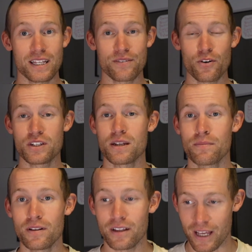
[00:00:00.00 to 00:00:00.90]
That's very
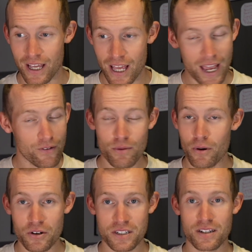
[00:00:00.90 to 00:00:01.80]
simple. Every
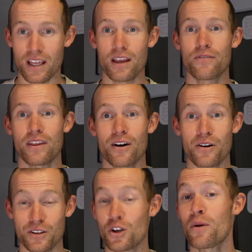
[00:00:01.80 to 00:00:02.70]
person, if they
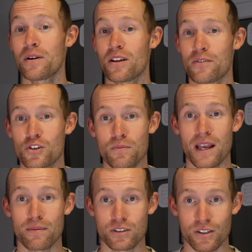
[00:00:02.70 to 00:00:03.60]
are determined enough, should
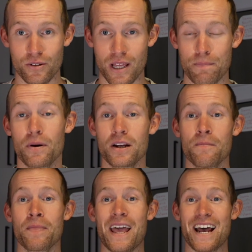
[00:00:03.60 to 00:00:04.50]
be able to do that.
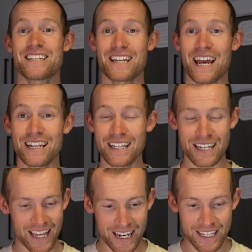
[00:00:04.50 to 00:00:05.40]
But as an
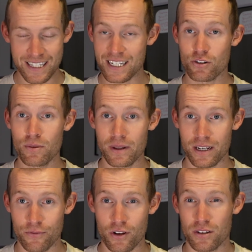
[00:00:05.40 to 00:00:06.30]
athlete, it is extremely
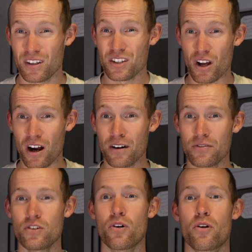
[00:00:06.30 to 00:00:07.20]
difficult because
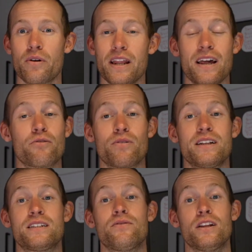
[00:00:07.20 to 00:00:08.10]
often you're already at a
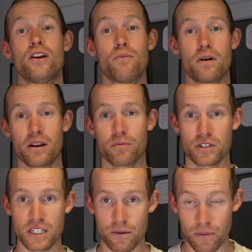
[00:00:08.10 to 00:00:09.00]
relatively low body
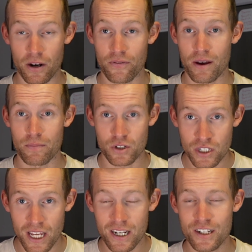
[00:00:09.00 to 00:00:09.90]
fat
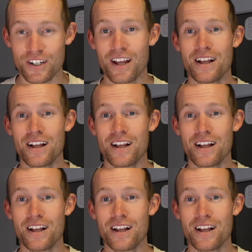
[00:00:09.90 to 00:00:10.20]
percentage.